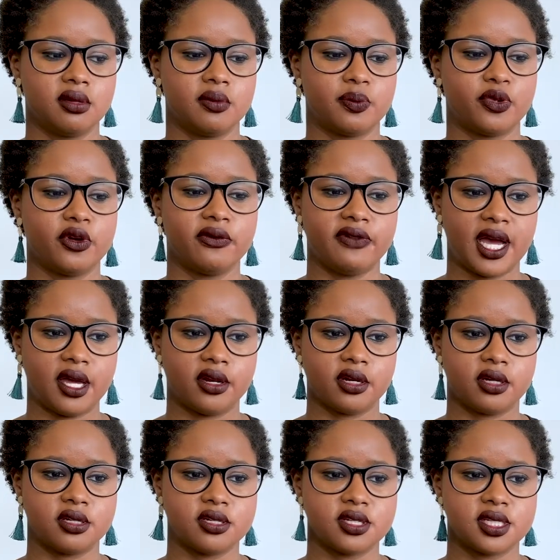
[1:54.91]

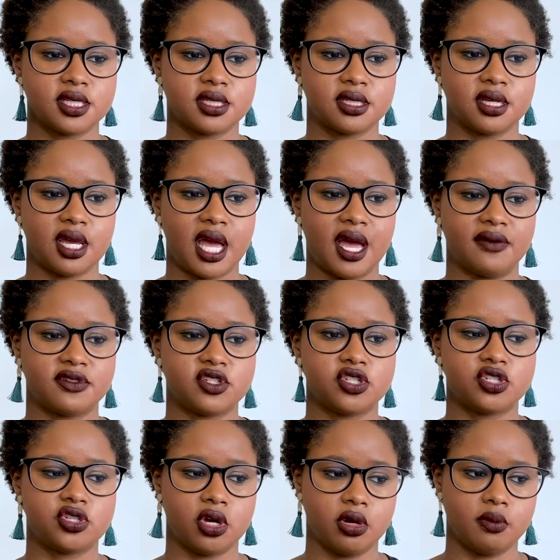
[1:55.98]
Providers have
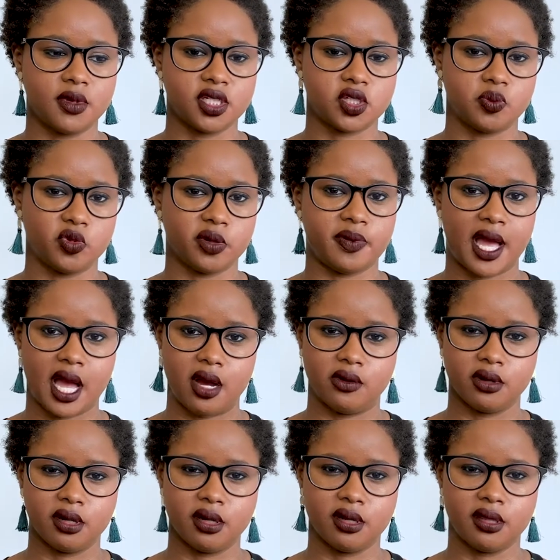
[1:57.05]
so much more
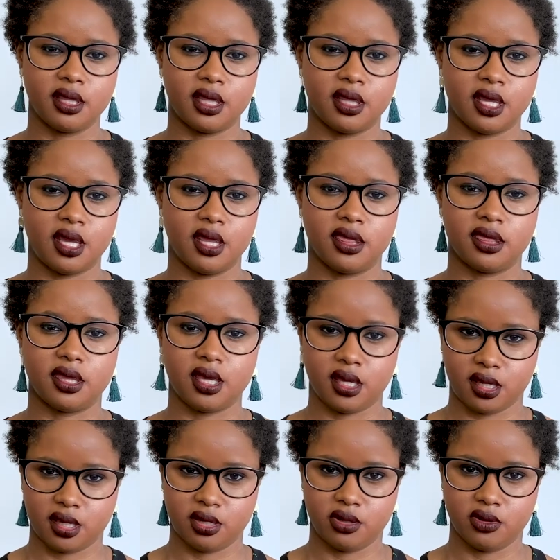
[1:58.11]
power than they
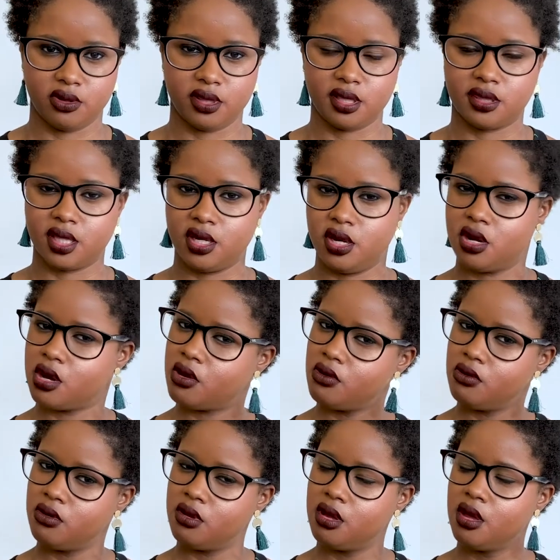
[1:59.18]
think or that they
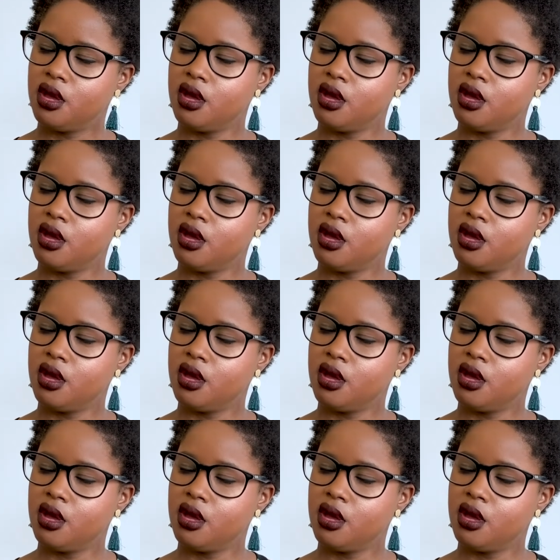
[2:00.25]
know,